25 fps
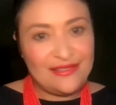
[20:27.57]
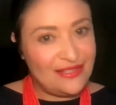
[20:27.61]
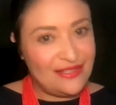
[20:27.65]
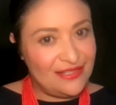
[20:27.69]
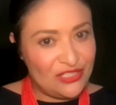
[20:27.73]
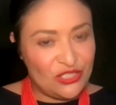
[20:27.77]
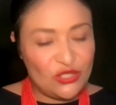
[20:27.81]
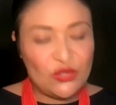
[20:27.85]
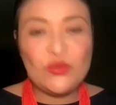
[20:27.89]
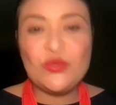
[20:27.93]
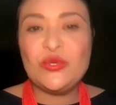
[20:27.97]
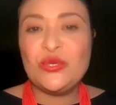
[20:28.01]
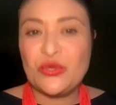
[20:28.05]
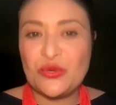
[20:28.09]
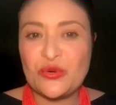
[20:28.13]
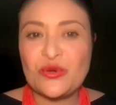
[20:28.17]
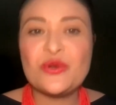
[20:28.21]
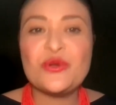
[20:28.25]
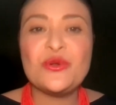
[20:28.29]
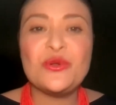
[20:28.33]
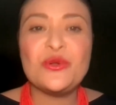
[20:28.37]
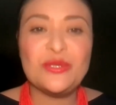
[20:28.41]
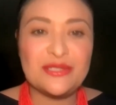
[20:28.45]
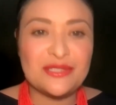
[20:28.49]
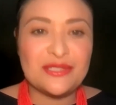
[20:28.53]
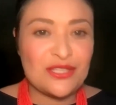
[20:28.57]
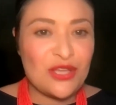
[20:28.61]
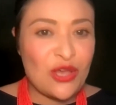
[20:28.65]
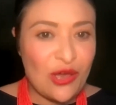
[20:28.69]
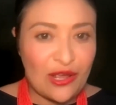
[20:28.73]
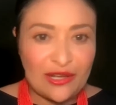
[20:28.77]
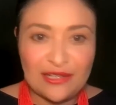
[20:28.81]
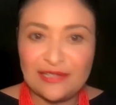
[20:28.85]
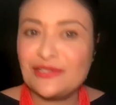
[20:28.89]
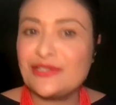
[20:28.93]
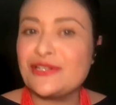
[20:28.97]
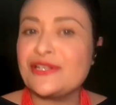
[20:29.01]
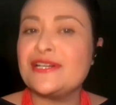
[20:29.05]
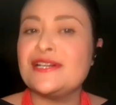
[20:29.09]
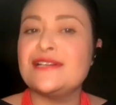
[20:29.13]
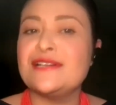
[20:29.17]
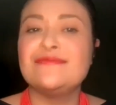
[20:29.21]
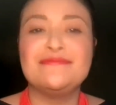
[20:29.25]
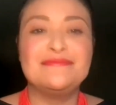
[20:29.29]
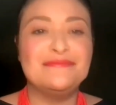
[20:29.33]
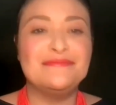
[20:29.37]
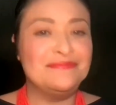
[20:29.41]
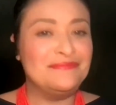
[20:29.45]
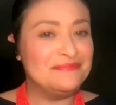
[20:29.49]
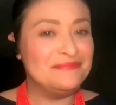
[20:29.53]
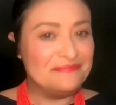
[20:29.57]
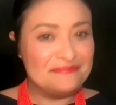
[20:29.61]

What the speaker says: a two-year-old toddler.